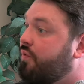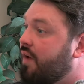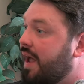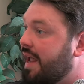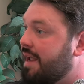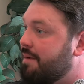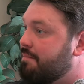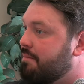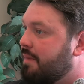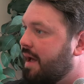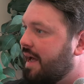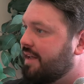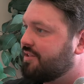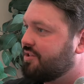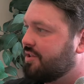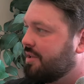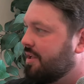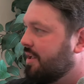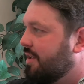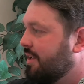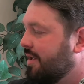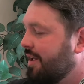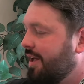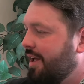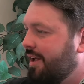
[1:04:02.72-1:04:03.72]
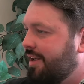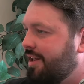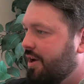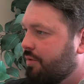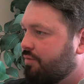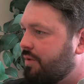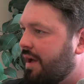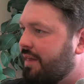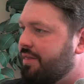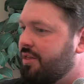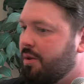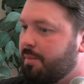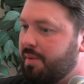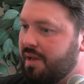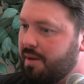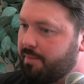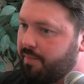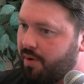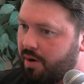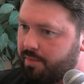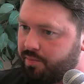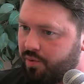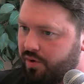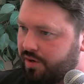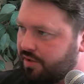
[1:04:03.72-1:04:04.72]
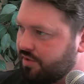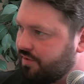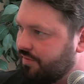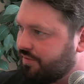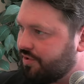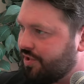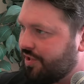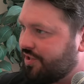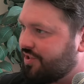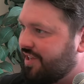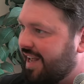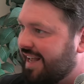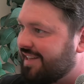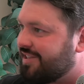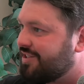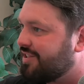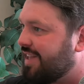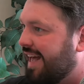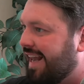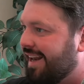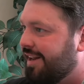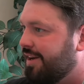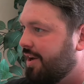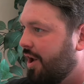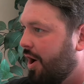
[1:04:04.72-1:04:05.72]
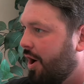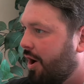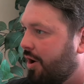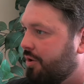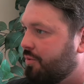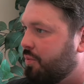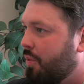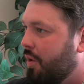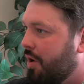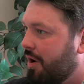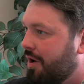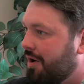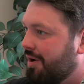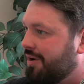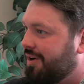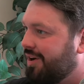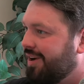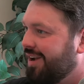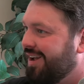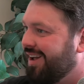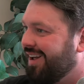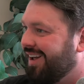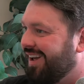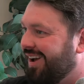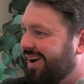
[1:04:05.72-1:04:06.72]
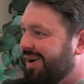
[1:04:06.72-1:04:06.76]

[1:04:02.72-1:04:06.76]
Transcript: fame as a you know rather than be a byproduct of success, talent, hard work,